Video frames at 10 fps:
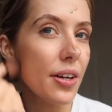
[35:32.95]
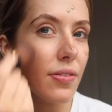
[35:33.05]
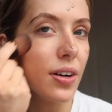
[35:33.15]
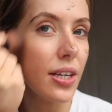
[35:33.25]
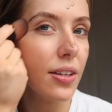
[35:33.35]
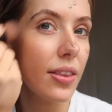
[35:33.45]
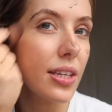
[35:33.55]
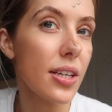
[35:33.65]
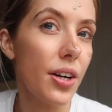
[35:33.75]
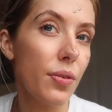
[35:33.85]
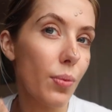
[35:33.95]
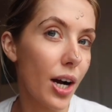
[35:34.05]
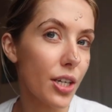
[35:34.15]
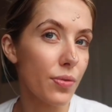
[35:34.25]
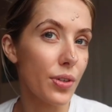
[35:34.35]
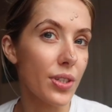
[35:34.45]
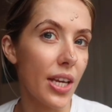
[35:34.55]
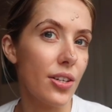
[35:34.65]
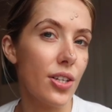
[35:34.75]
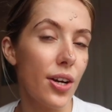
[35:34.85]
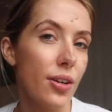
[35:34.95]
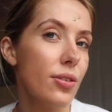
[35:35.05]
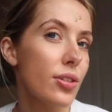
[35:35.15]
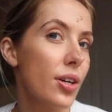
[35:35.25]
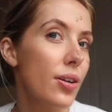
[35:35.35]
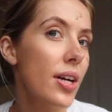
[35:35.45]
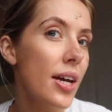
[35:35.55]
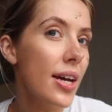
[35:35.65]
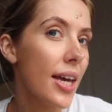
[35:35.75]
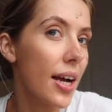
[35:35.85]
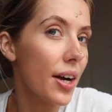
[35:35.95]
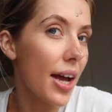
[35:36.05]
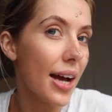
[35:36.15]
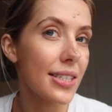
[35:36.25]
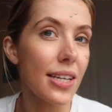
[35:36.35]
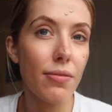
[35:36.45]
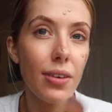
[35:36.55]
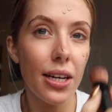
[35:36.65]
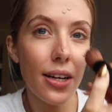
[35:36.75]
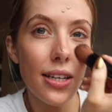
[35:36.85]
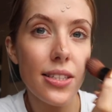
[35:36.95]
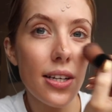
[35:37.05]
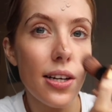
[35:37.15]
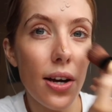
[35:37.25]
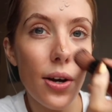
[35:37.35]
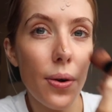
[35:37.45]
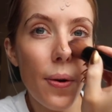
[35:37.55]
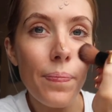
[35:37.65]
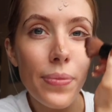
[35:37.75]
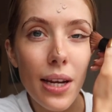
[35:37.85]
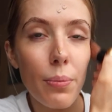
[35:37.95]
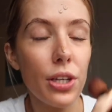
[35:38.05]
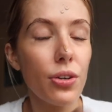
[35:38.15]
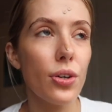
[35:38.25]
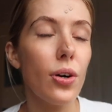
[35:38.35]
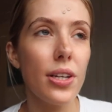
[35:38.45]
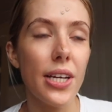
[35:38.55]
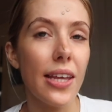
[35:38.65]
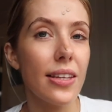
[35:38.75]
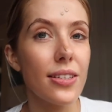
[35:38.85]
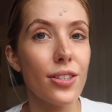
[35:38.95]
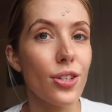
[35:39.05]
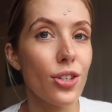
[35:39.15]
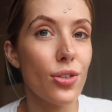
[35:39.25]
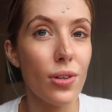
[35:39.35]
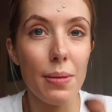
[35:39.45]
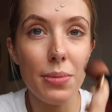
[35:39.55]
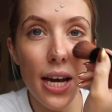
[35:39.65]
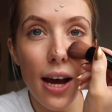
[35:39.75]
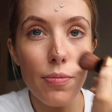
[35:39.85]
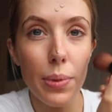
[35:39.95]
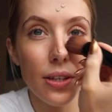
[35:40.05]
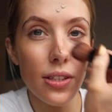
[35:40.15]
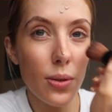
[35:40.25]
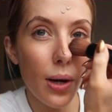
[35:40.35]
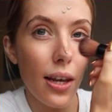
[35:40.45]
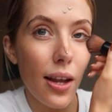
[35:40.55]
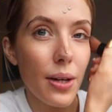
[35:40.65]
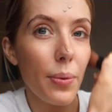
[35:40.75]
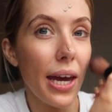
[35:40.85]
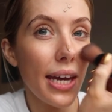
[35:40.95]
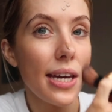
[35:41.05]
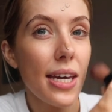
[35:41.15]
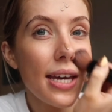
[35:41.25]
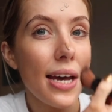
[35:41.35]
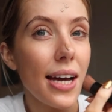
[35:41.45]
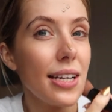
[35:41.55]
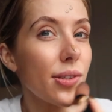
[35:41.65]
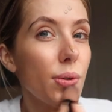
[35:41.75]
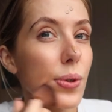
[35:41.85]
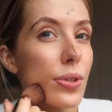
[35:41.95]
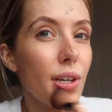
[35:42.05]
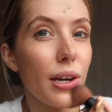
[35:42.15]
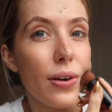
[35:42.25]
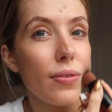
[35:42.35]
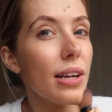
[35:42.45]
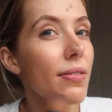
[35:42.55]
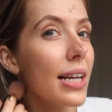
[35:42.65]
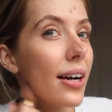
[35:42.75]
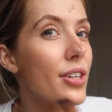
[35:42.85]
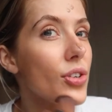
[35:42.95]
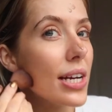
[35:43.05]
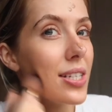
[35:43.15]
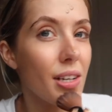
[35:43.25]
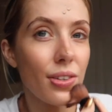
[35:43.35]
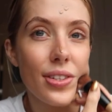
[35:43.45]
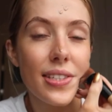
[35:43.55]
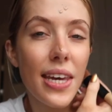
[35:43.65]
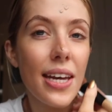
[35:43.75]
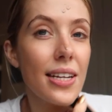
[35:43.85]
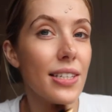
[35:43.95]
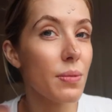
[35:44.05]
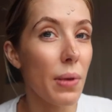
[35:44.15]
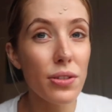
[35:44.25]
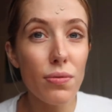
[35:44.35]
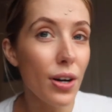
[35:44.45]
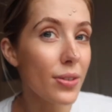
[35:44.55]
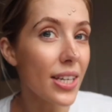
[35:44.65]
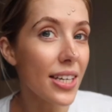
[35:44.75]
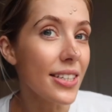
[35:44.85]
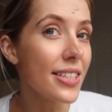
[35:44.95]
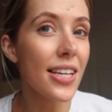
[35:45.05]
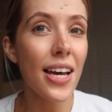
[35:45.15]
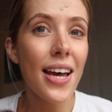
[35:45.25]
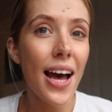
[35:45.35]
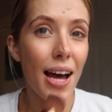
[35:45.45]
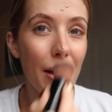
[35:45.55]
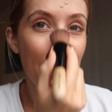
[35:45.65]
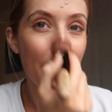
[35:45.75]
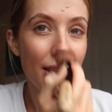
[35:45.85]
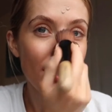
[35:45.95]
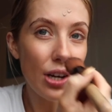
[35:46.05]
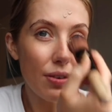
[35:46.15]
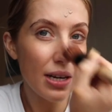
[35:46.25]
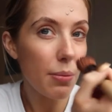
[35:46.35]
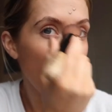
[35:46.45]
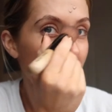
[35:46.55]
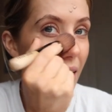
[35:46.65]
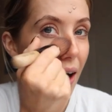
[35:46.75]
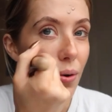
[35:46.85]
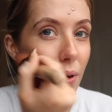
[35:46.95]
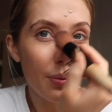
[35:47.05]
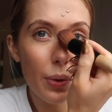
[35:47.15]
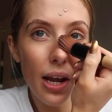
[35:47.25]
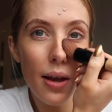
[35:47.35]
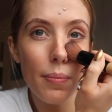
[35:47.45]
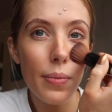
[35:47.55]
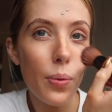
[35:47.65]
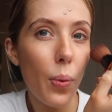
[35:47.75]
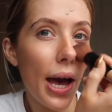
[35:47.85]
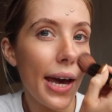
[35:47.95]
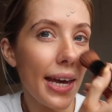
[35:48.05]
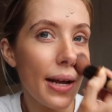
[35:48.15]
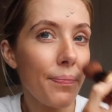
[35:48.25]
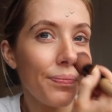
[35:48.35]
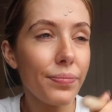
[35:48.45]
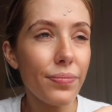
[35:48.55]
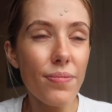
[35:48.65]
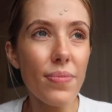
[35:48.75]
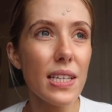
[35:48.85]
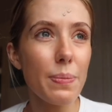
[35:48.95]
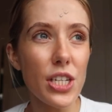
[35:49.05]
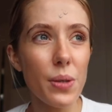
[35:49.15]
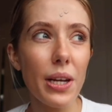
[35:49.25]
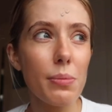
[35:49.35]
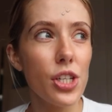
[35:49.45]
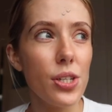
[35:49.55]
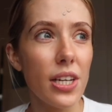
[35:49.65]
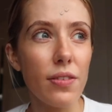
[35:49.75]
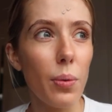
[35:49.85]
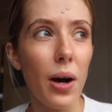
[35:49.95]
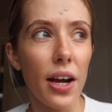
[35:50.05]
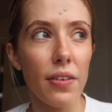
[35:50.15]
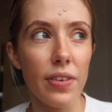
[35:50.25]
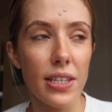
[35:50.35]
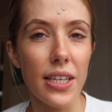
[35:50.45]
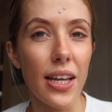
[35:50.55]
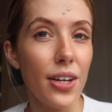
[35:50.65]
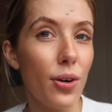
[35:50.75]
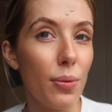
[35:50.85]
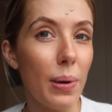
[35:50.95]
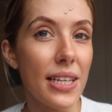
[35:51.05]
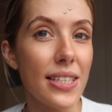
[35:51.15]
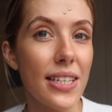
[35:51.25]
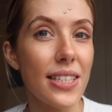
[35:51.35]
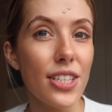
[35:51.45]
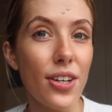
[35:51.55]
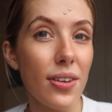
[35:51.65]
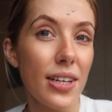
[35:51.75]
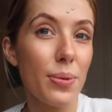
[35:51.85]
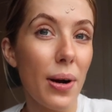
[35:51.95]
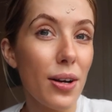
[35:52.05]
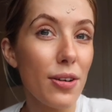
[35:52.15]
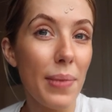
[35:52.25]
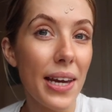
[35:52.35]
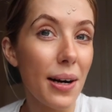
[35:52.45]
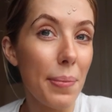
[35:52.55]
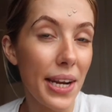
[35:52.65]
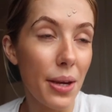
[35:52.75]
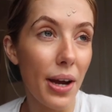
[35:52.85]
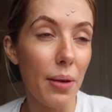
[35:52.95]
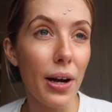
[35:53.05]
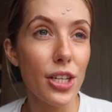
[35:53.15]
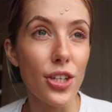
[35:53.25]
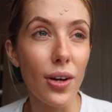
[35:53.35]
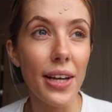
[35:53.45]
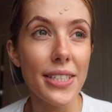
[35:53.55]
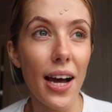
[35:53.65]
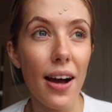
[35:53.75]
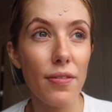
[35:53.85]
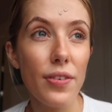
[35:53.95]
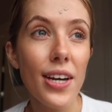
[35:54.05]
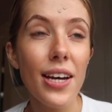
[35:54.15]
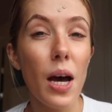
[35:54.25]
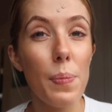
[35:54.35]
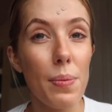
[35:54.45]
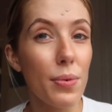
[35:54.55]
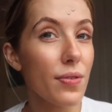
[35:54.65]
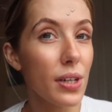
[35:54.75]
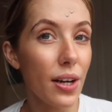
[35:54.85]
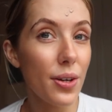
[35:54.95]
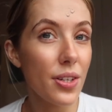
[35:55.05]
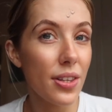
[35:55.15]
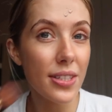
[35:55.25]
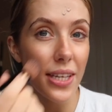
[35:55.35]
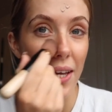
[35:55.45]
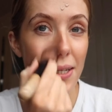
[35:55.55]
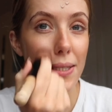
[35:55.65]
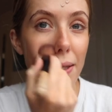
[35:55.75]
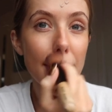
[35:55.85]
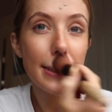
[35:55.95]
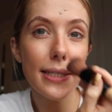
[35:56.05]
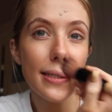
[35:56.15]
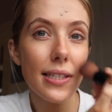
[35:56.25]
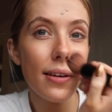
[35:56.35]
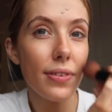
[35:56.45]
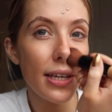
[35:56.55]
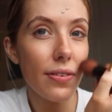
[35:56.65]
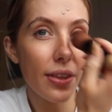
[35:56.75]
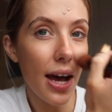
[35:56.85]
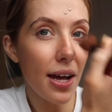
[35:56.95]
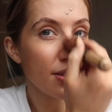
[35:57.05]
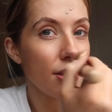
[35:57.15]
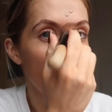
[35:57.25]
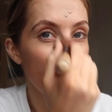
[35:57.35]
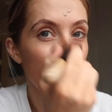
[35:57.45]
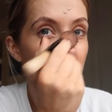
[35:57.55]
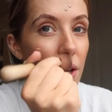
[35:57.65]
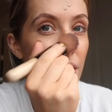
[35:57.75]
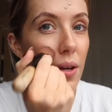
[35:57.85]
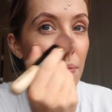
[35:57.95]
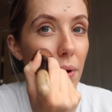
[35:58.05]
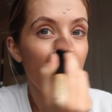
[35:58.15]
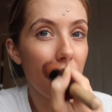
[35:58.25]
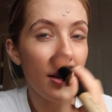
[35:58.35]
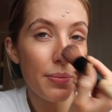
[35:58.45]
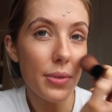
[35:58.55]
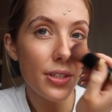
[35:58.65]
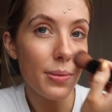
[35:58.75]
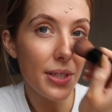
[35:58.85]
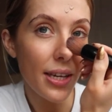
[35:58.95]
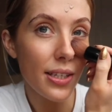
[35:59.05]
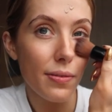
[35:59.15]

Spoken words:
I find that this kind of works with your skin tone, so it kind of adds that really nice glow. And when you're on holiday, this is just a dream to have, because it's quite lightweight and it's also really, really hydrating on the skin. Smells of roses and means you don't really break out. And when I'm away, especially when I'm shooting for work and things like that in hot places, I don't like to wear a lot of makeup anyway, but I do like to have a bit more of a glow to the skin, so this is just lovely for that too. But I'm just obsessed.